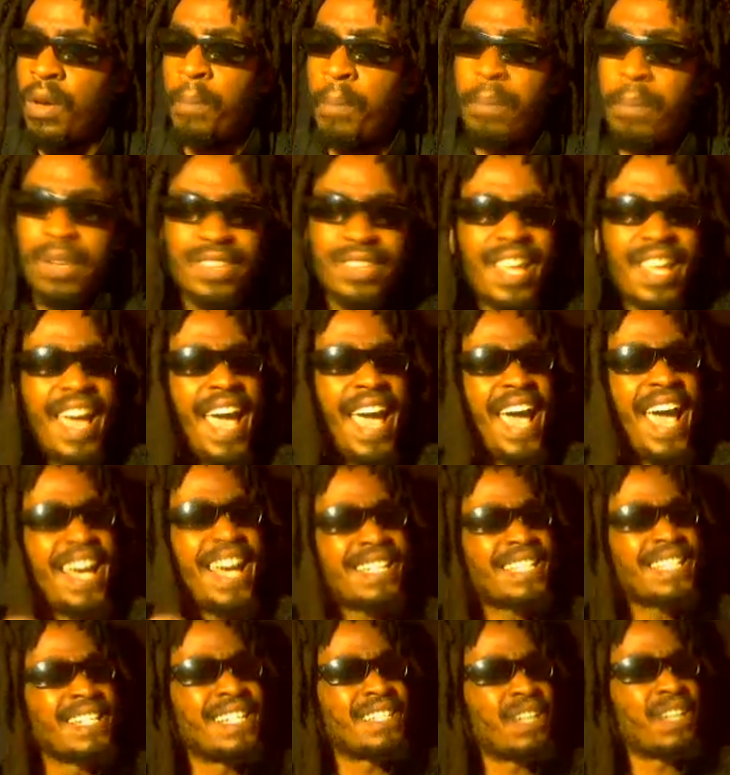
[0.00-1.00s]
But the
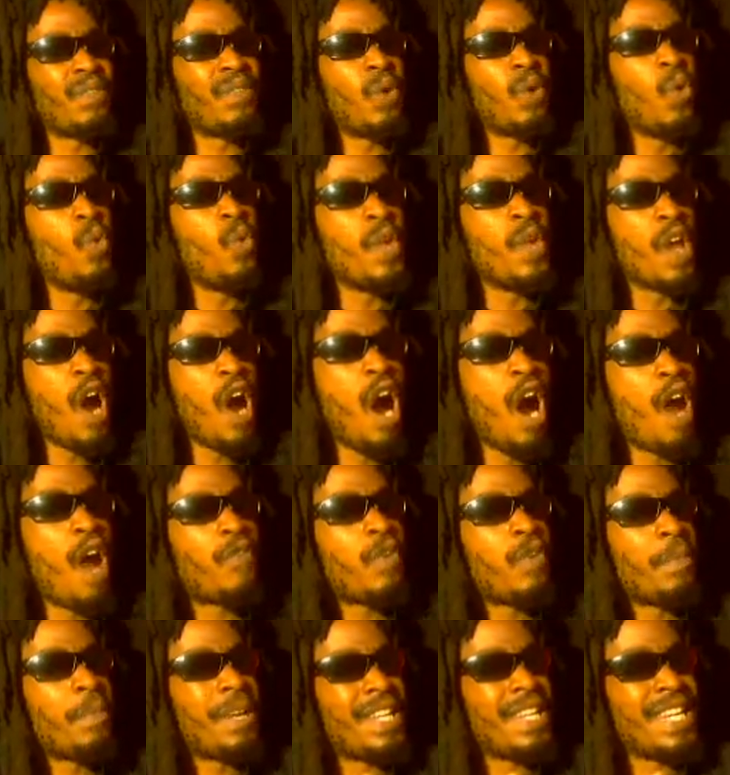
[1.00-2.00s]
essence of who we
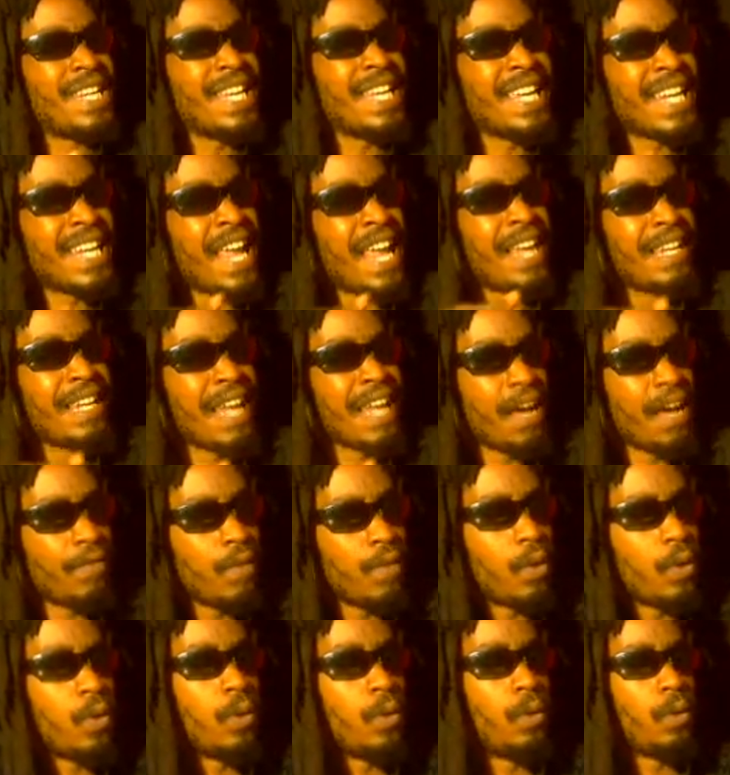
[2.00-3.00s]
are from a DNA
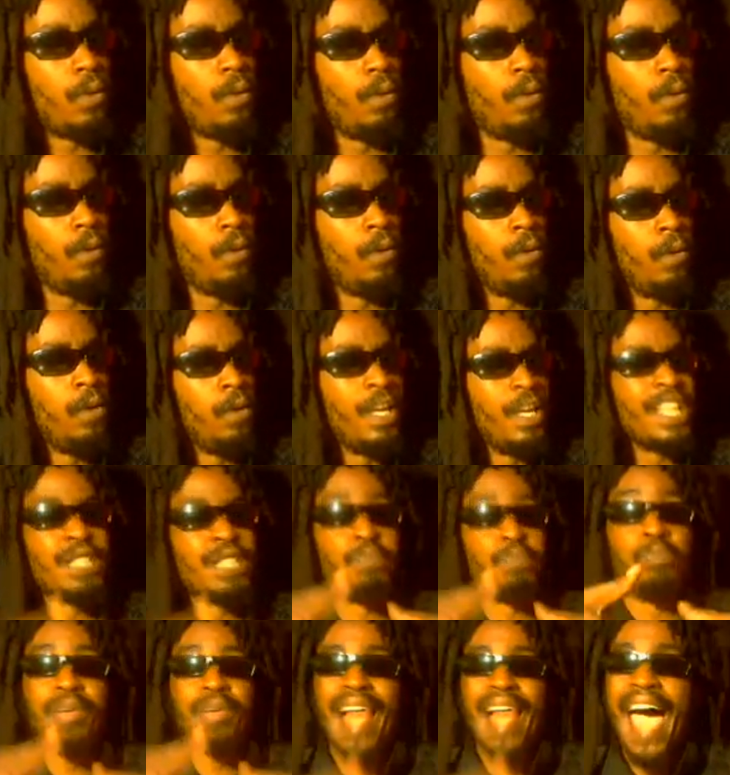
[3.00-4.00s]
level
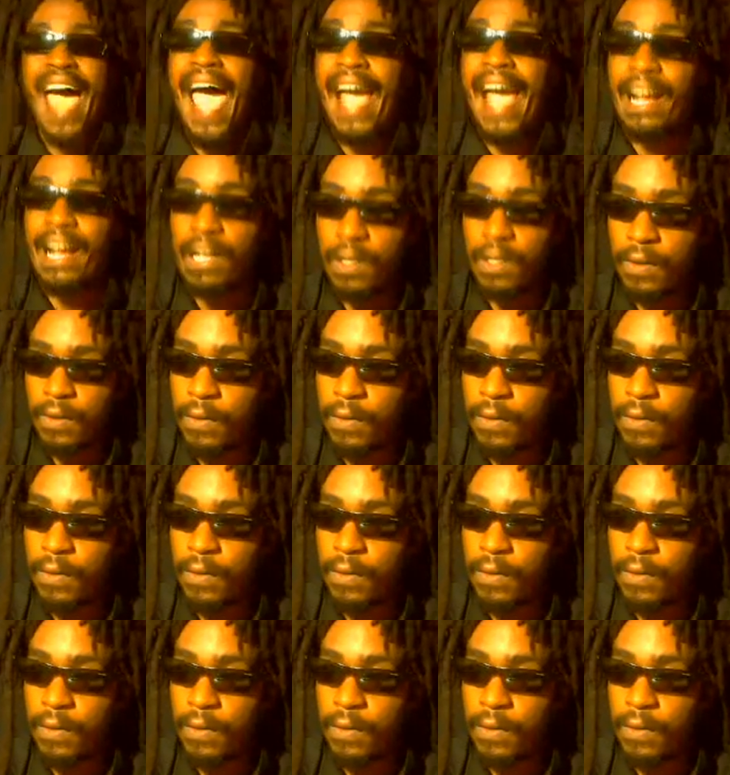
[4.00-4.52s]
is black.